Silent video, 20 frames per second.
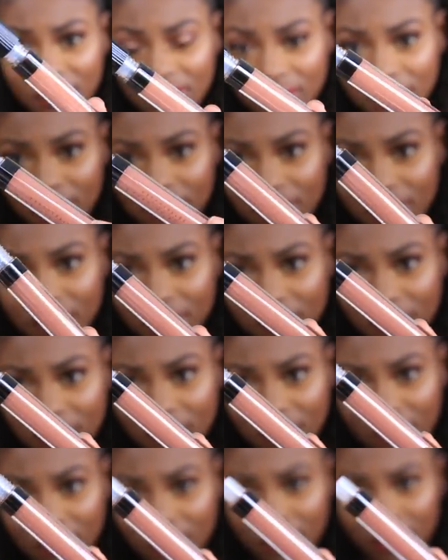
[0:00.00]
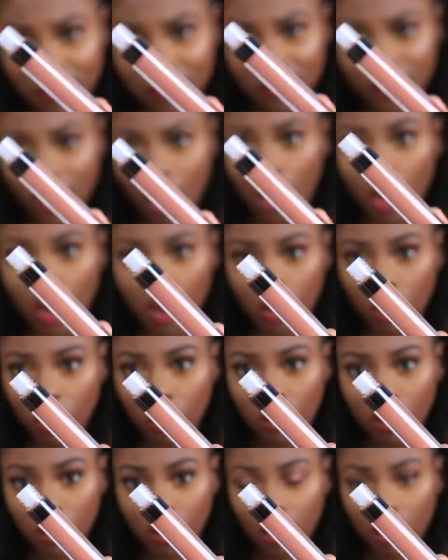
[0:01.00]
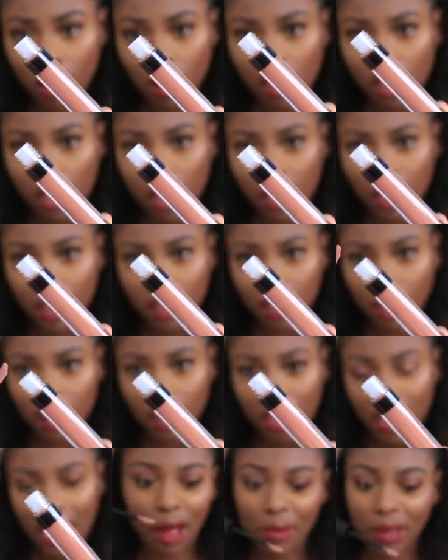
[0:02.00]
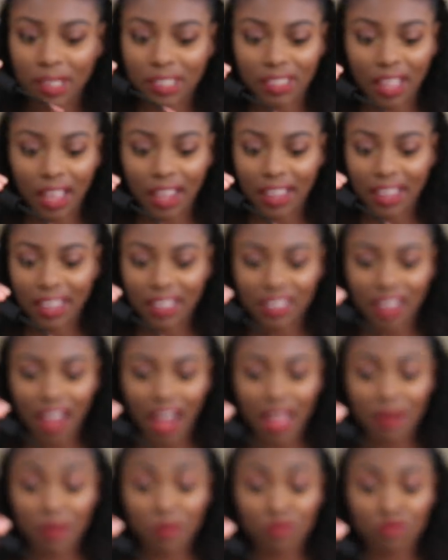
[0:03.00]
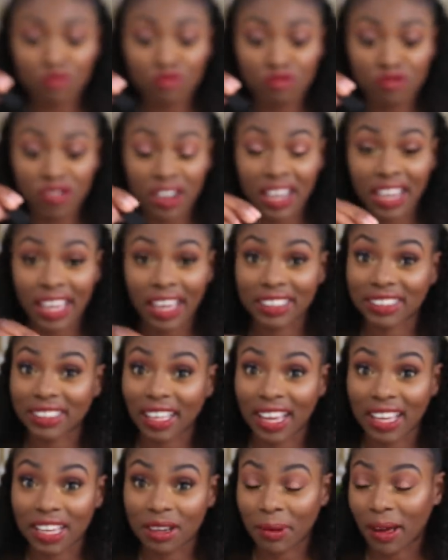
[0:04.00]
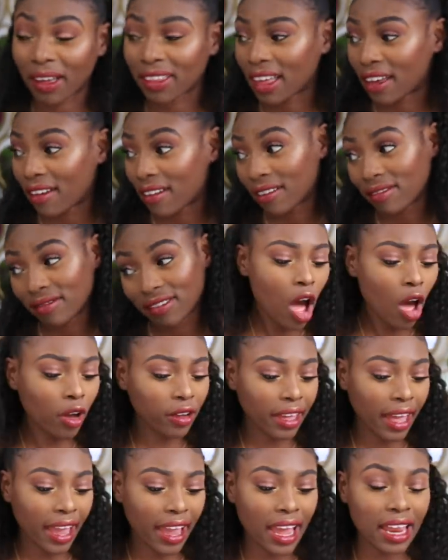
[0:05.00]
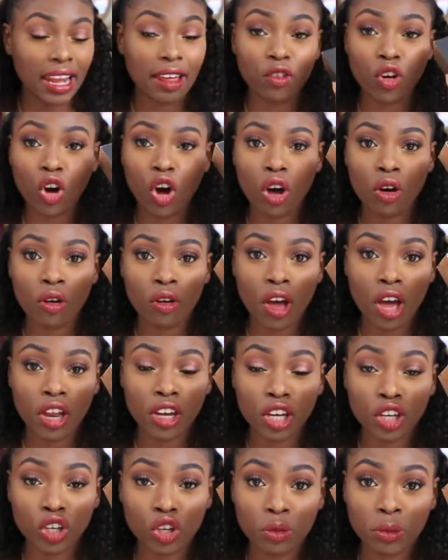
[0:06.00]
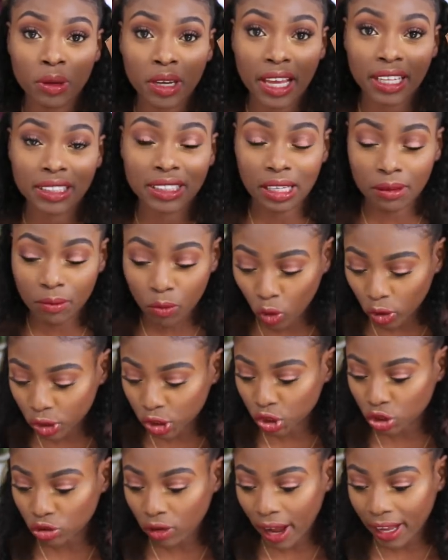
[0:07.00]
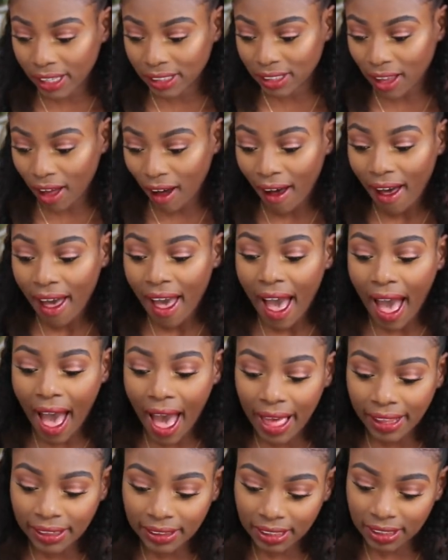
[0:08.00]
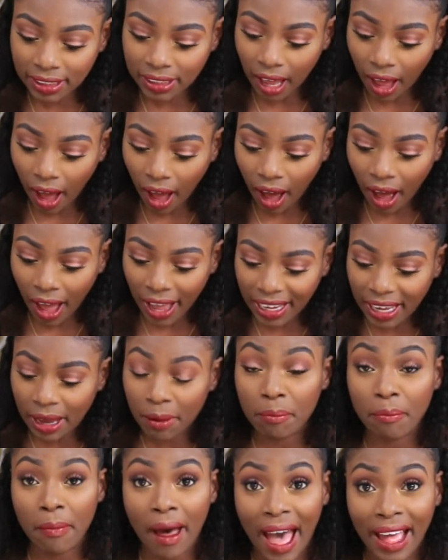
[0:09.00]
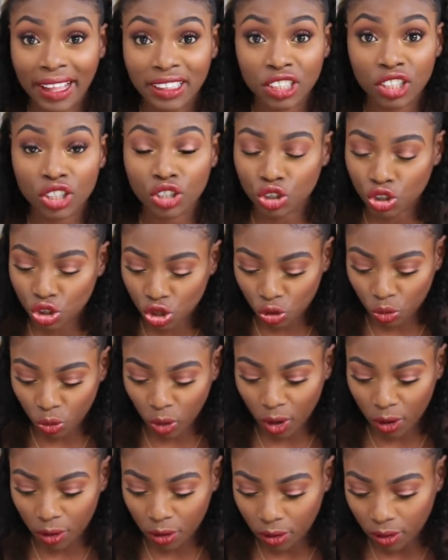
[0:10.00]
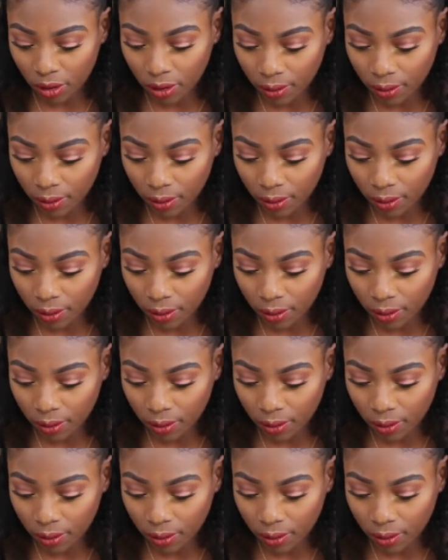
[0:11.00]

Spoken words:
It's like a non-pinky nude. I'm excited. I'm really excited about that. Okay, and I've got an illuminating moisturizer and an eye matte duo.